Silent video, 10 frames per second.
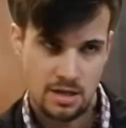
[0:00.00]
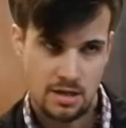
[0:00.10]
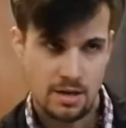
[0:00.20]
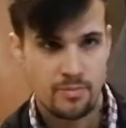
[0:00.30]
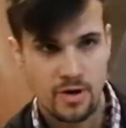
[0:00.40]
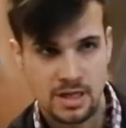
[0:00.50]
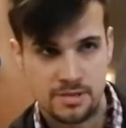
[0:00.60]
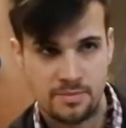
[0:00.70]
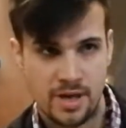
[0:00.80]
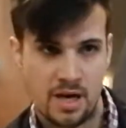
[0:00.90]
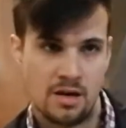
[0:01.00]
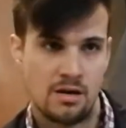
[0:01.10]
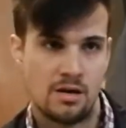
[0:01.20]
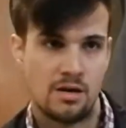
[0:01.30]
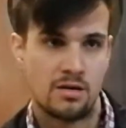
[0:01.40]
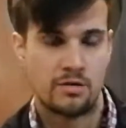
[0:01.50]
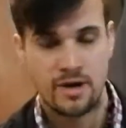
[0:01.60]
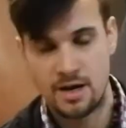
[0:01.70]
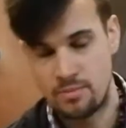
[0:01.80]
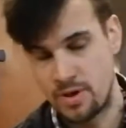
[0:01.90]
upright piano,
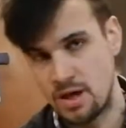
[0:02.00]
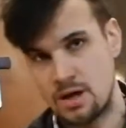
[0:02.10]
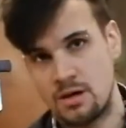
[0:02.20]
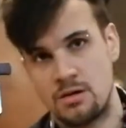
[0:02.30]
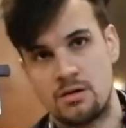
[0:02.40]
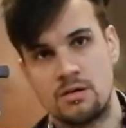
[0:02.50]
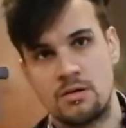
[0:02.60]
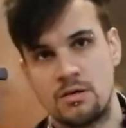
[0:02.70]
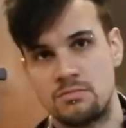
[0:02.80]
grand piano,